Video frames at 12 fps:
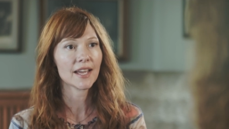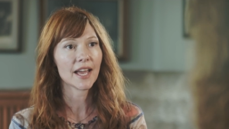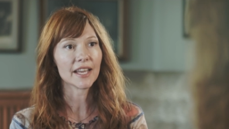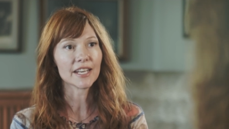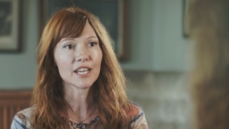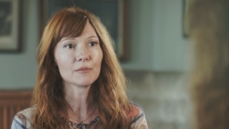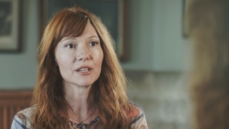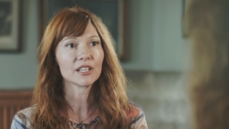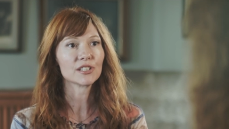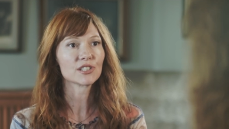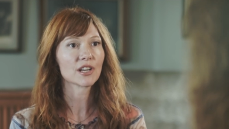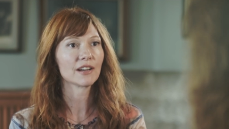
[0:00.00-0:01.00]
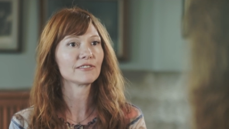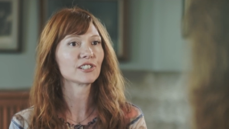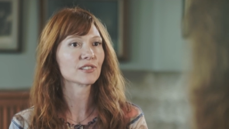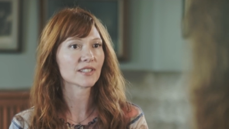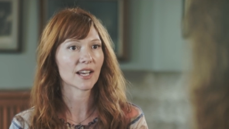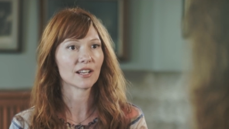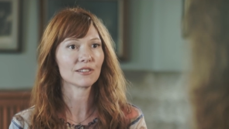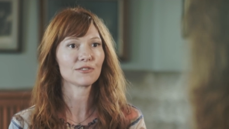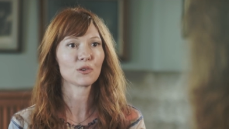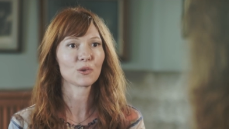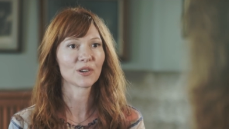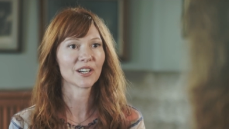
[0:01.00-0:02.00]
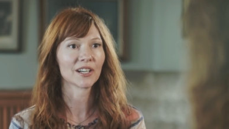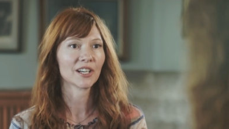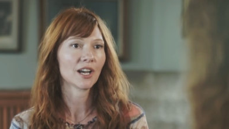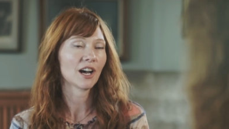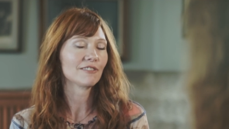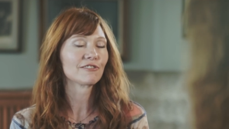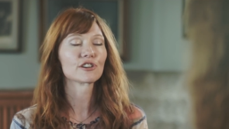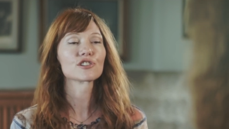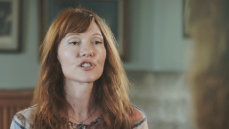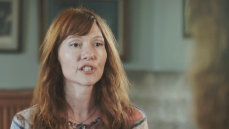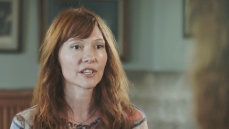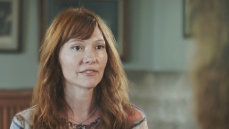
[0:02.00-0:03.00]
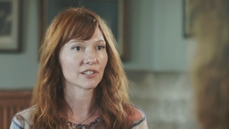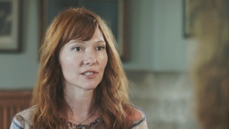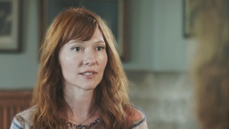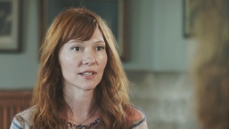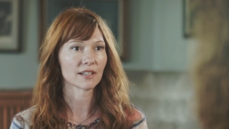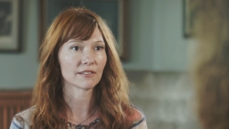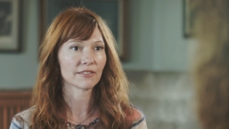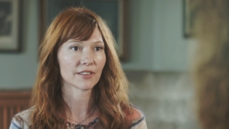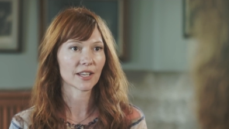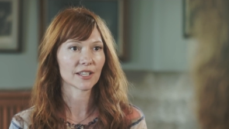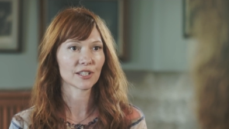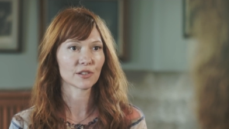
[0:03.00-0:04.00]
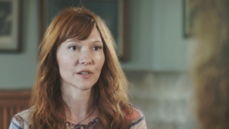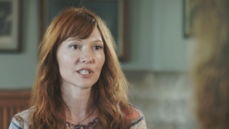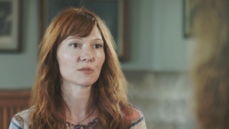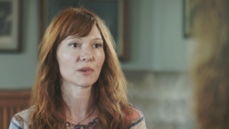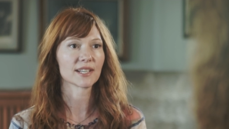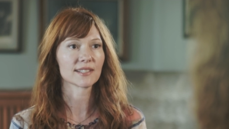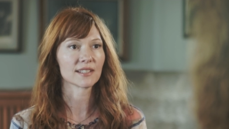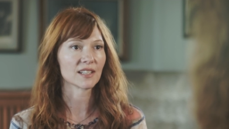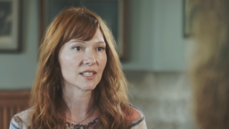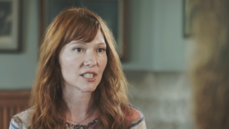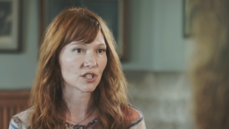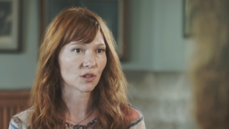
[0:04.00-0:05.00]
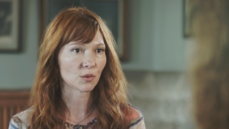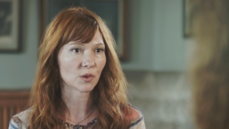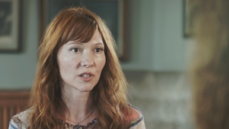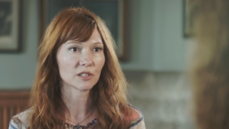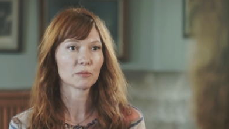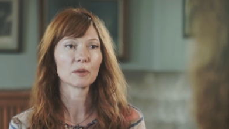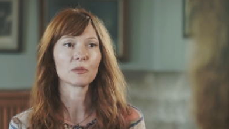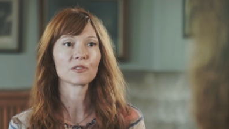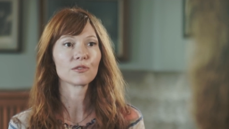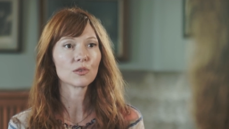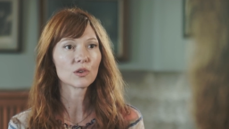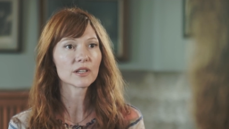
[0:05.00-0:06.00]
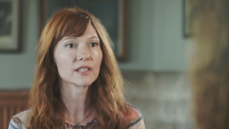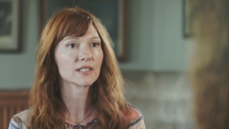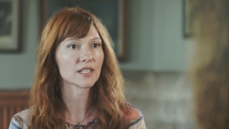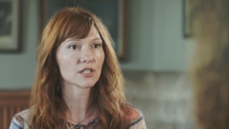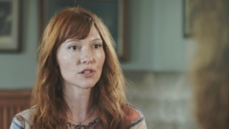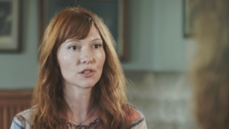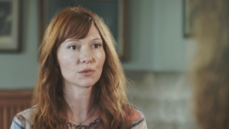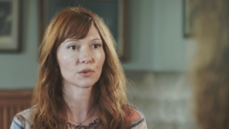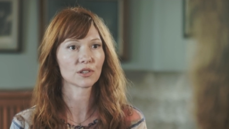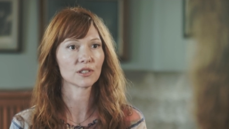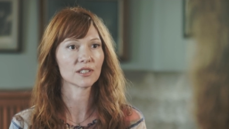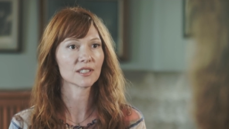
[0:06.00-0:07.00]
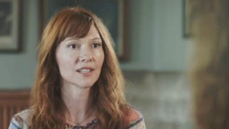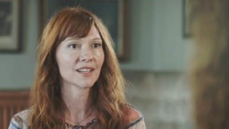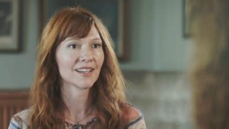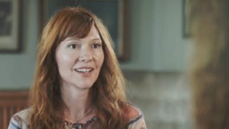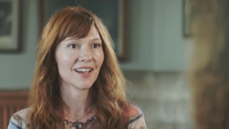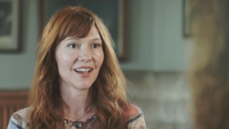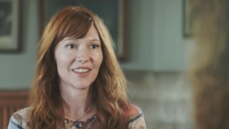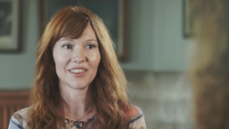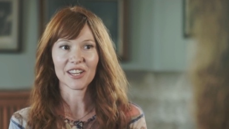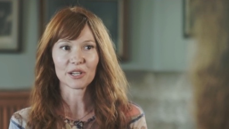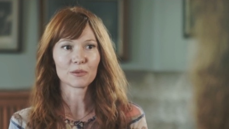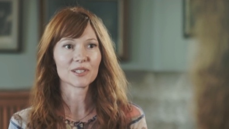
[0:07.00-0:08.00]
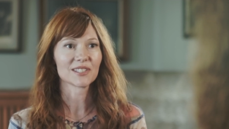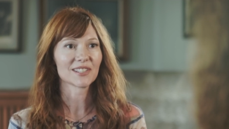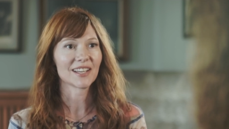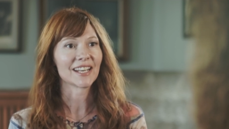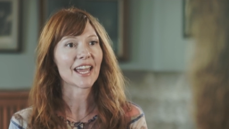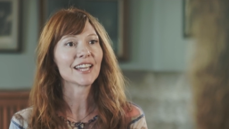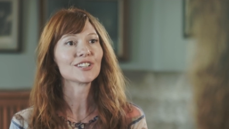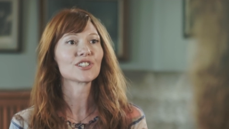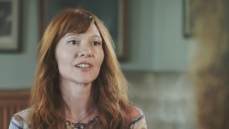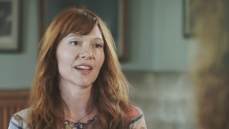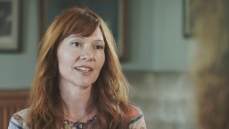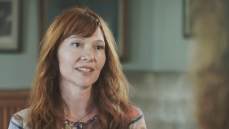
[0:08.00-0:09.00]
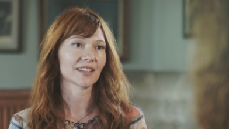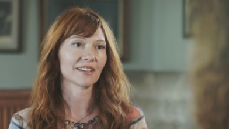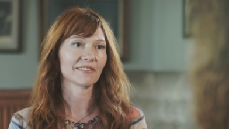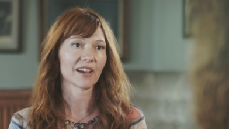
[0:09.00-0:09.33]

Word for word: an image of yourself or a version of yourself that you express in the digital world. But before the digital world, there was an ancient idea of